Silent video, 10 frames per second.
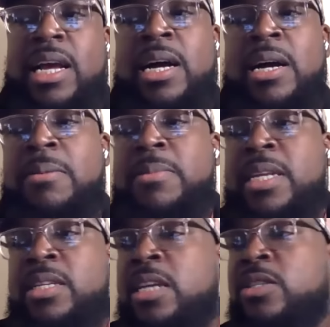
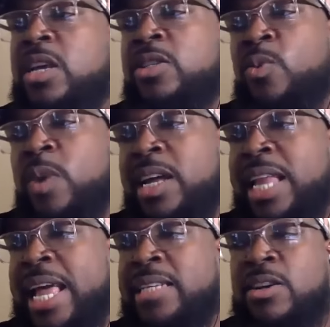Um, as, as
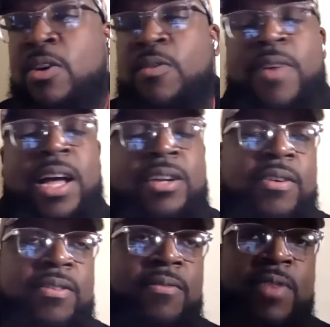well as a
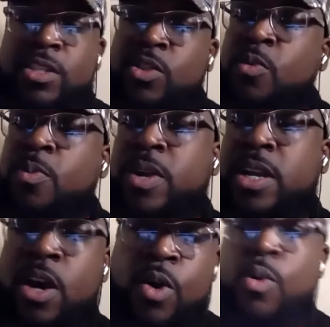co-founder of the Village
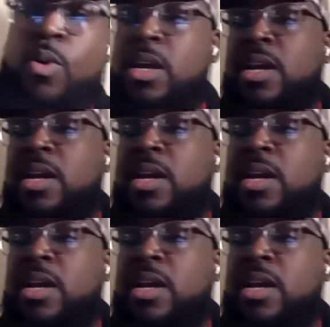2.0,